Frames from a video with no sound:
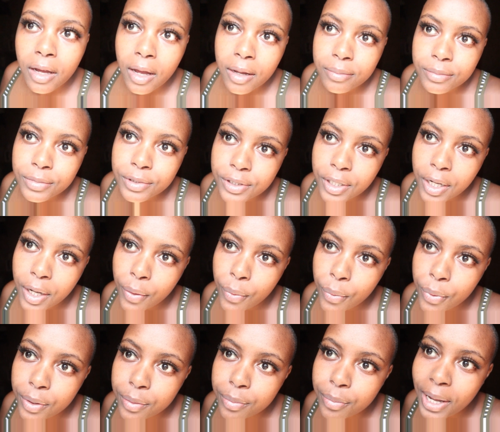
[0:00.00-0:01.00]
I'm done
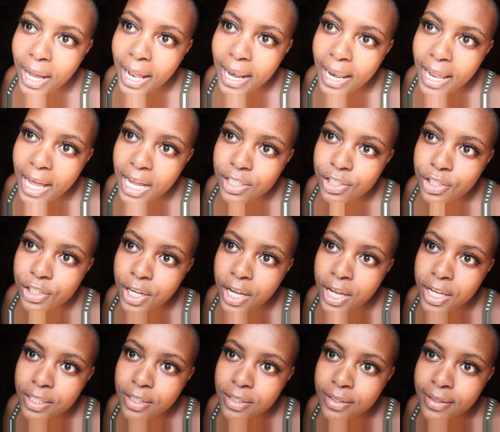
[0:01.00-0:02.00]
with my
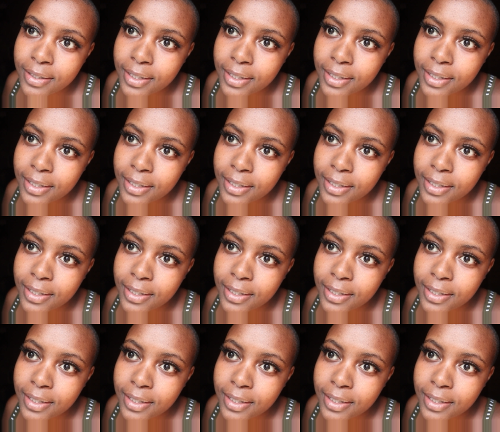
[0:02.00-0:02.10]
lashes.